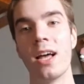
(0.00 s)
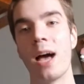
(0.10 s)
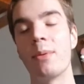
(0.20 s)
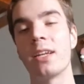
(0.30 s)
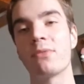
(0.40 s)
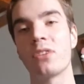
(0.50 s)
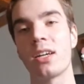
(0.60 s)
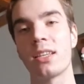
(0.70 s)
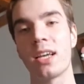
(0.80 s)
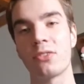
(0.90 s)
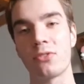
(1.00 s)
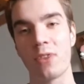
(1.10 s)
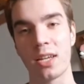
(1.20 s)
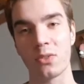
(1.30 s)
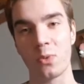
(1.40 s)
I mean, I've started Knights of
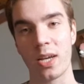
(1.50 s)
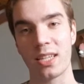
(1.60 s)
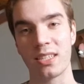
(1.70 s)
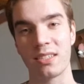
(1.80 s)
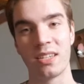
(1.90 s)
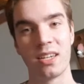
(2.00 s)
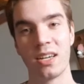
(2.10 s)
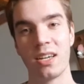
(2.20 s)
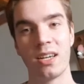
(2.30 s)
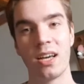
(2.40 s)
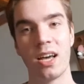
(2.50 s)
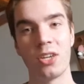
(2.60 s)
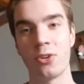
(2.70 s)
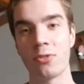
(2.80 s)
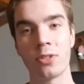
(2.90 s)
Dragons when
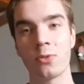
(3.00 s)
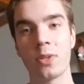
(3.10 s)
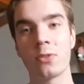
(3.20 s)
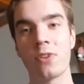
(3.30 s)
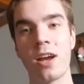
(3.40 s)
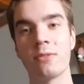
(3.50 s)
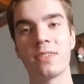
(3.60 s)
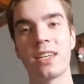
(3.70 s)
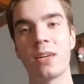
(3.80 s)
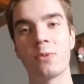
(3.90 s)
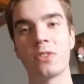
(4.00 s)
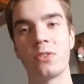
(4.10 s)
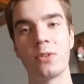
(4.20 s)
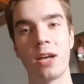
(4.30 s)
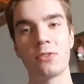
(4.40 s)
Euros was around, and that was
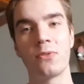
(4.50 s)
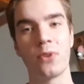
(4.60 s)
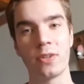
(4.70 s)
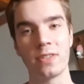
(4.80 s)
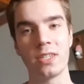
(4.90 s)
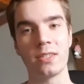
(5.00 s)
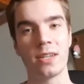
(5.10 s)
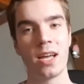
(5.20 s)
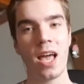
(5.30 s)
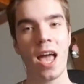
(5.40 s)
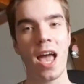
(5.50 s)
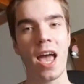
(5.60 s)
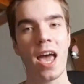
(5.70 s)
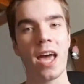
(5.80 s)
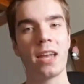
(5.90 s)
2013.
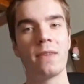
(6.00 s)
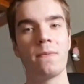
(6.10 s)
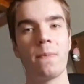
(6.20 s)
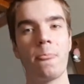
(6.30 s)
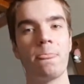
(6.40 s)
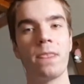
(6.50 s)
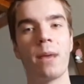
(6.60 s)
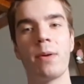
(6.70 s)
And yeah,